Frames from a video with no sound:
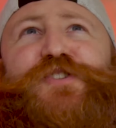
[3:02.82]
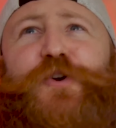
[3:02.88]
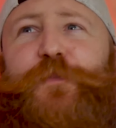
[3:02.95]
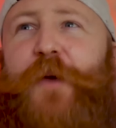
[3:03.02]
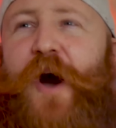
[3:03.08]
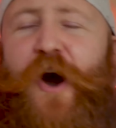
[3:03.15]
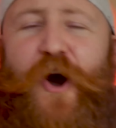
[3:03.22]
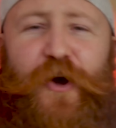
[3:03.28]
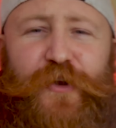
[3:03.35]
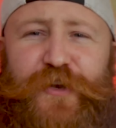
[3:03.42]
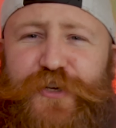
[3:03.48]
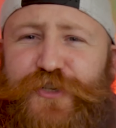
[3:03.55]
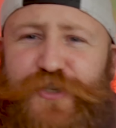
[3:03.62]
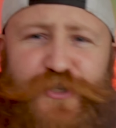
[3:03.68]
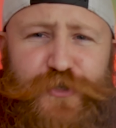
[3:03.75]
took
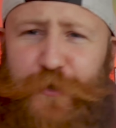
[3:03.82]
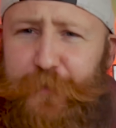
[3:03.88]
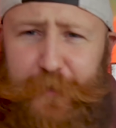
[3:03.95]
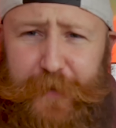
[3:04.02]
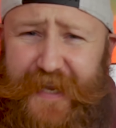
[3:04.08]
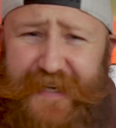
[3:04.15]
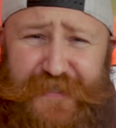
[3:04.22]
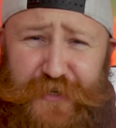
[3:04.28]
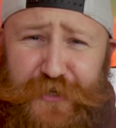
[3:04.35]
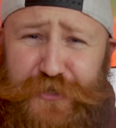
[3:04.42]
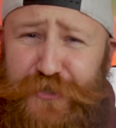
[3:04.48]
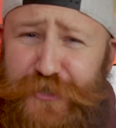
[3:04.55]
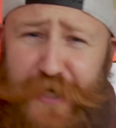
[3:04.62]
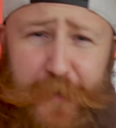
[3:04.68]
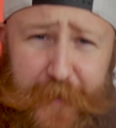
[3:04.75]
place on a
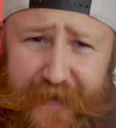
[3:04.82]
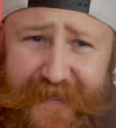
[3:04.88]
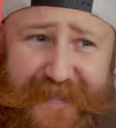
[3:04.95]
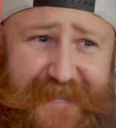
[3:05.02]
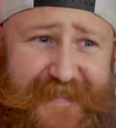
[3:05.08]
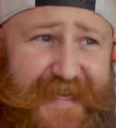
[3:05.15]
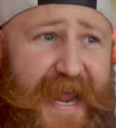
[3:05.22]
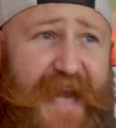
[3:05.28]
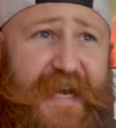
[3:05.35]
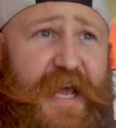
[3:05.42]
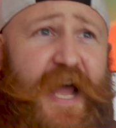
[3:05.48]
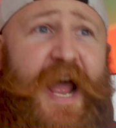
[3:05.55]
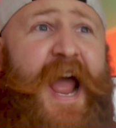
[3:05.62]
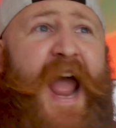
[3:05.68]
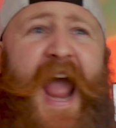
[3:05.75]
shipping
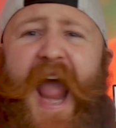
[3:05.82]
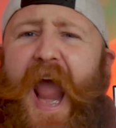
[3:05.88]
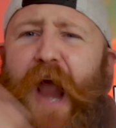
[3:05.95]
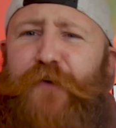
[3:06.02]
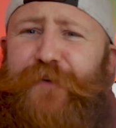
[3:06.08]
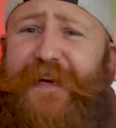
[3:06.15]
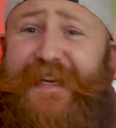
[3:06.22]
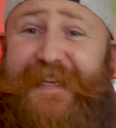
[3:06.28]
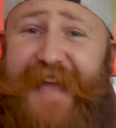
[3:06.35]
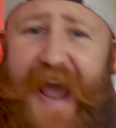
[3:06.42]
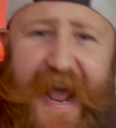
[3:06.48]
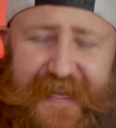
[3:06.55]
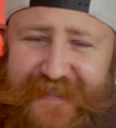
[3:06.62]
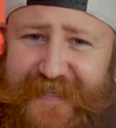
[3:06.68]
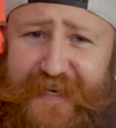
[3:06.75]
container. Eric
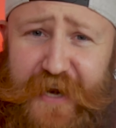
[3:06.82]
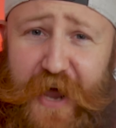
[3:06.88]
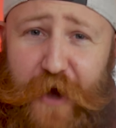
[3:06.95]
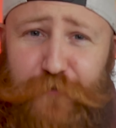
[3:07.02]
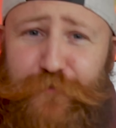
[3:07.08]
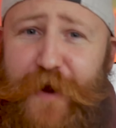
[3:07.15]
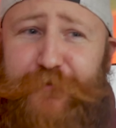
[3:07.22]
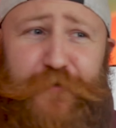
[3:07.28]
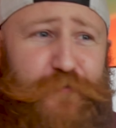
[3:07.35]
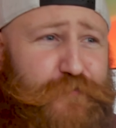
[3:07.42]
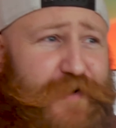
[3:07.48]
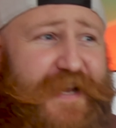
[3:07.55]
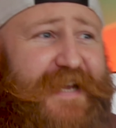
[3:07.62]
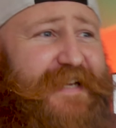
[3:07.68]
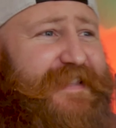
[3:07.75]
Cantona
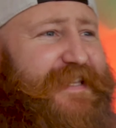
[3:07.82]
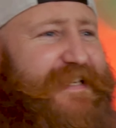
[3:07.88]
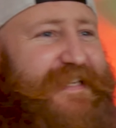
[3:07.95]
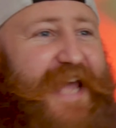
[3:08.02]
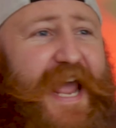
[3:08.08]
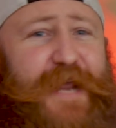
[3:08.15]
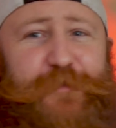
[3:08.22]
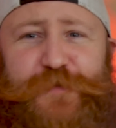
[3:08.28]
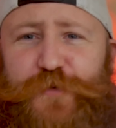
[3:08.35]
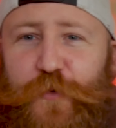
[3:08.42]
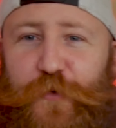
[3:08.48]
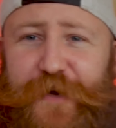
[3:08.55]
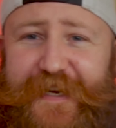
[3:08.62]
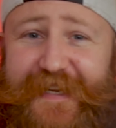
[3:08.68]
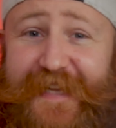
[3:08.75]
refereed. The games
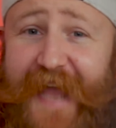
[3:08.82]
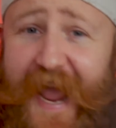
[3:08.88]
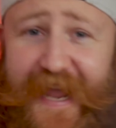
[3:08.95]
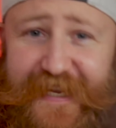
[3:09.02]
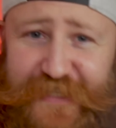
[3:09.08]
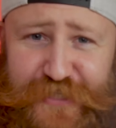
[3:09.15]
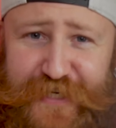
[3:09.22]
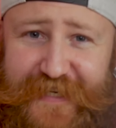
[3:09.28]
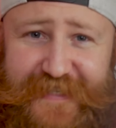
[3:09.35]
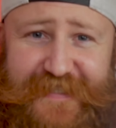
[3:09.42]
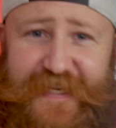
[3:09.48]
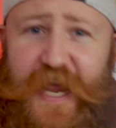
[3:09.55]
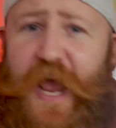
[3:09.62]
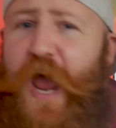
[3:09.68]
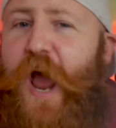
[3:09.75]
were in cages.
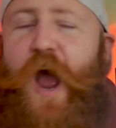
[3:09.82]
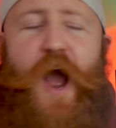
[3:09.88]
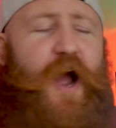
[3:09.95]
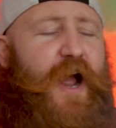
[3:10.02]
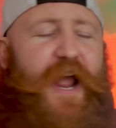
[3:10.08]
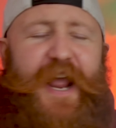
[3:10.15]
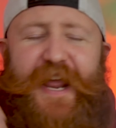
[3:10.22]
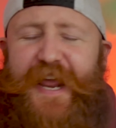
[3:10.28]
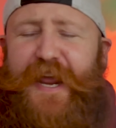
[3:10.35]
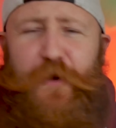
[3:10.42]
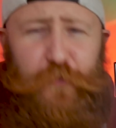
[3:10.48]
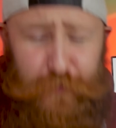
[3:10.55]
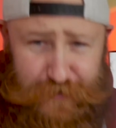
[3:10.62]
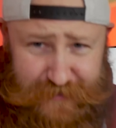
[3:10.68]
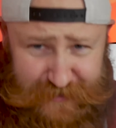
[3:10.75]
It
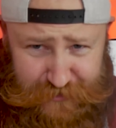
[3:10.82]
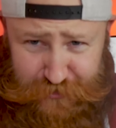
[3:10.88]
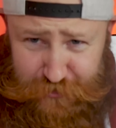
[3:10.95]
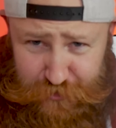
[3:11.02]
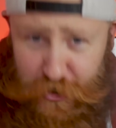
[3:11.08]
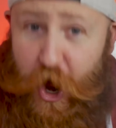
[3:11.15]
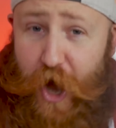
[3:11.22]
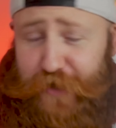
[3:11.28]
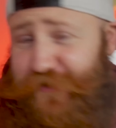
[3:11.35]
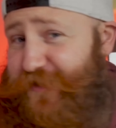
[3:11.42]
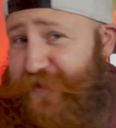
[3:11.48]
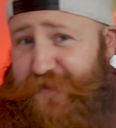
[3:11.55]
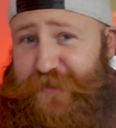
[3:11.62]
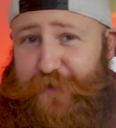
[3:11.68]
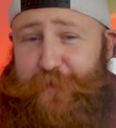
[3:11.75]
was
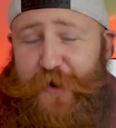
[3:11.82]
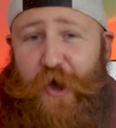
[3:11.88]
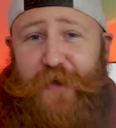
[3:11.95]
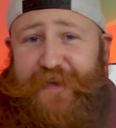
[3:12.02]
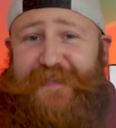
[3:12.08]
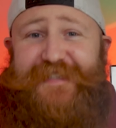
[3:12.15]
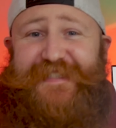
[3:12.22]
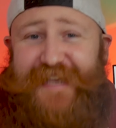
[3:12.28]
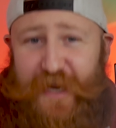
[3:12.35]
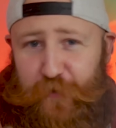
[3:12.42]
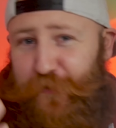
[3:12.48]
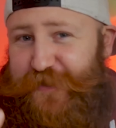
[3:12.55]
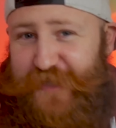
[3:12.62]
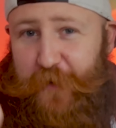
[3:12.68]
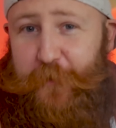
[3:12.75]
nuts, to be honest. It
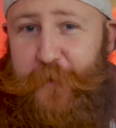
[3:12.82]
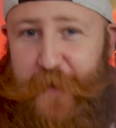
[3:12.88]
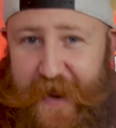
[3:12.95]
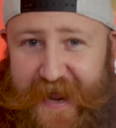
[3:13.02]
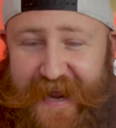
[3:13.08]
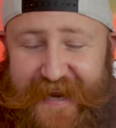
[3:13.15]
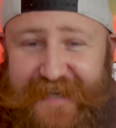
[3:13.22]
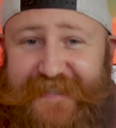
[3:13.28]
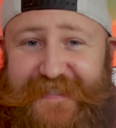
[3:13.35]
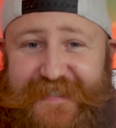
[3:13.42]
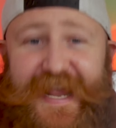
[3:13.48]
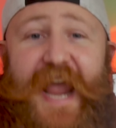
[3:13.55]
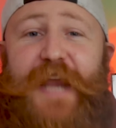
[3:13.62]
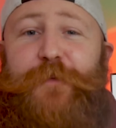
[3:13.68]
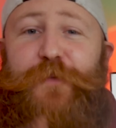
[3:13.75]
was a bit
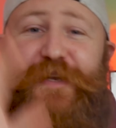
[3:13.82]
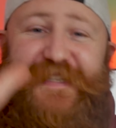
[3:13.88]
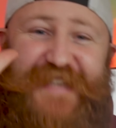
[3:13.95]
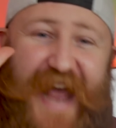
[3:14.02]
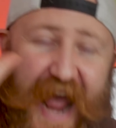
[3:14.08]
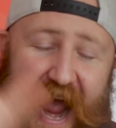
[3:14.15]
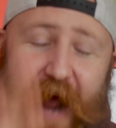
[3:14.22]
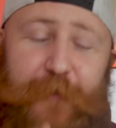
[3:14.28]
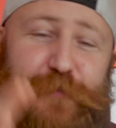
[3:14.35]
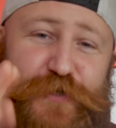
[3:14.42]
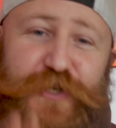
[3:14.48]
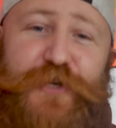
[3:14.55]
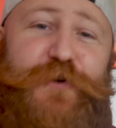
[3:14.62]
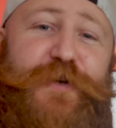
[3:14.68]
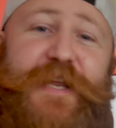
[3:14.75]
insane, but it's
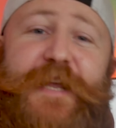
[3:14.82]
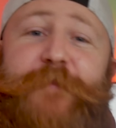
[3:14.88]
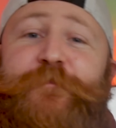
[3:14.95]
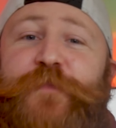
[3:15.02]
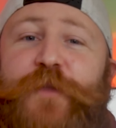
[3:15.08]
absolutely